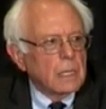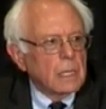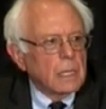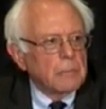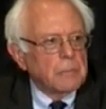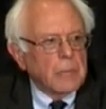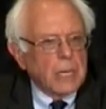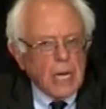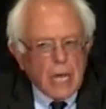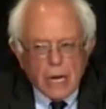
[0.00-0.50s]

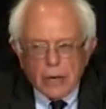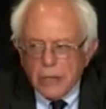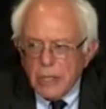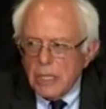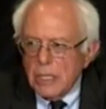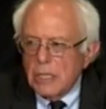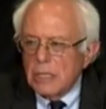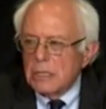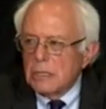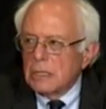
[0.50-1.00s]
and
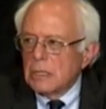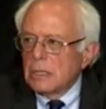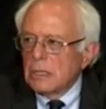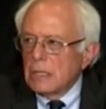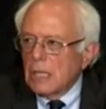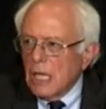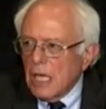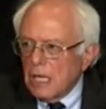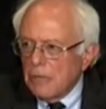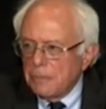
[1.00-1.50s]
minorities
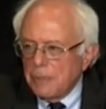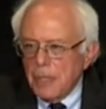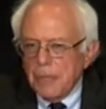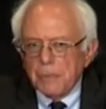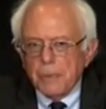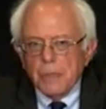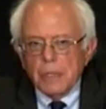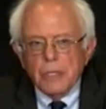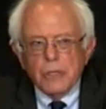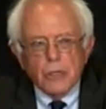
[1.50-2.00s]
and gay
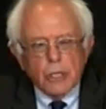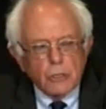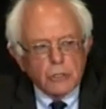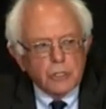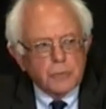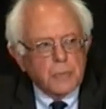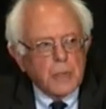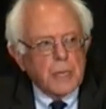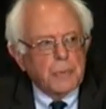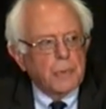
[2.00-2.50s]
people and
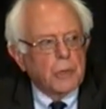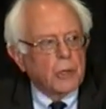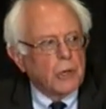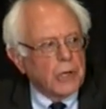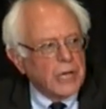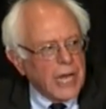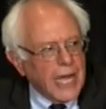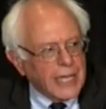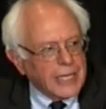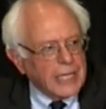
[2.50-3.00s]
those people who
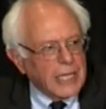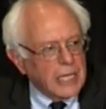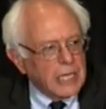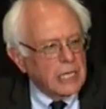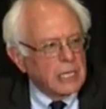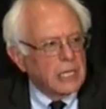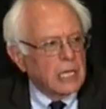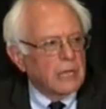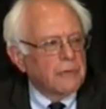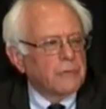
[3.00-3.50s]
are not
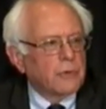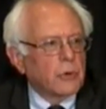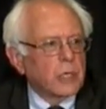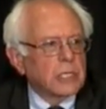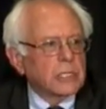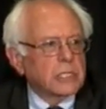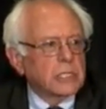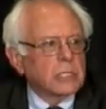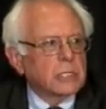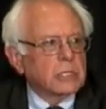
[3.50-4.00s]
getting their
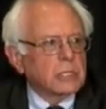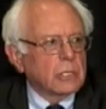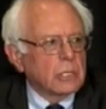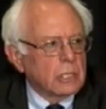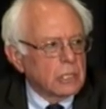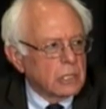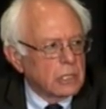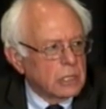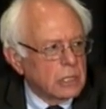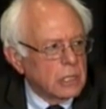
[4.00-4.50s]
voices
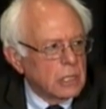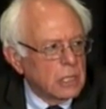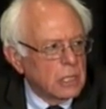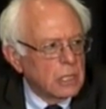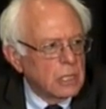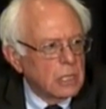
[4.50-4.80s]
heard,